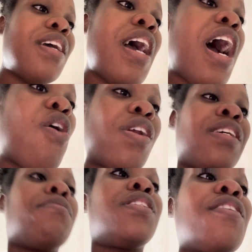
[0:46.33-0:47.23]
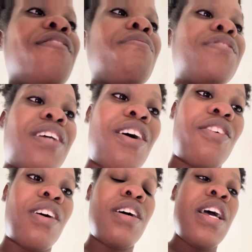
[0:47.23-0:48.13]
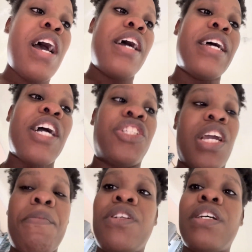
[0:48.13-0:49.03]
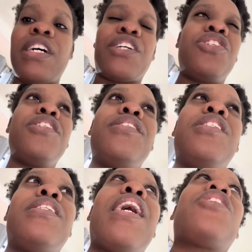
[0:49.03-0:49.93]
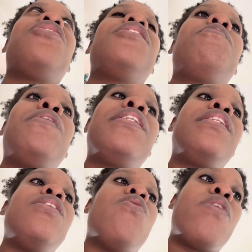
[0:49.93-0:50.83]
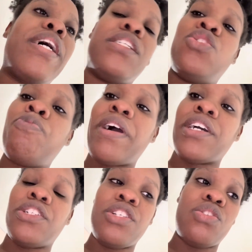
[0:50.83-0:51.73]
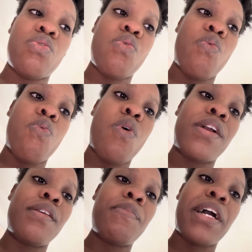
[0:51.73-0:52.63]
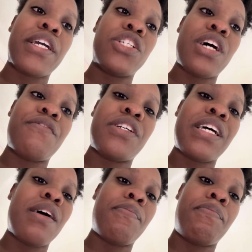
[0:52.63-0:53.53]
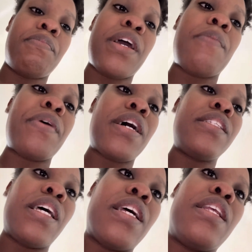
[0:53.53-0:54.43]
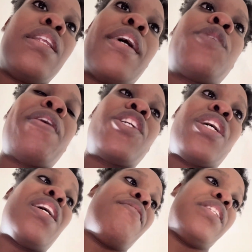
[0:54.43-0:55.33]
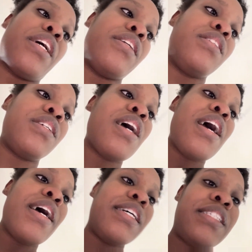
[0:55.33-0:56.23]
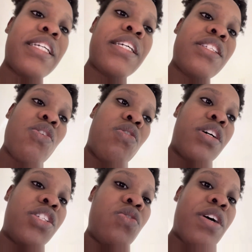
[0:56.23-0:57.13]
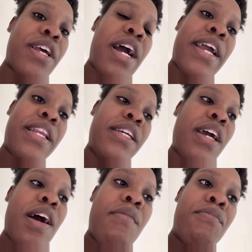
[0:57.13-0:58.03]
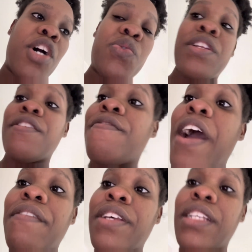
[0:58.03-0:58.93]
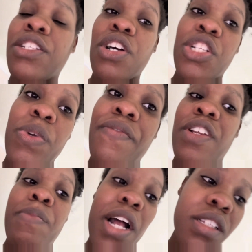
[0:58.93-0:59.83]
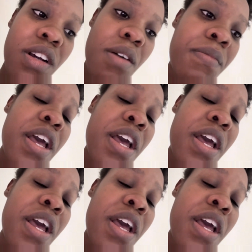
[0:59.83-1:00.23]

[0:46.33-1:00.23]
I ordered some stuff from Zara. It actually came into they actually split the order into two packages. So one package have just a pair of pants, and then the next package had everything else. It's 6 things I ordered, so I get the box with the 5 things. So I just waited for the parcel to come.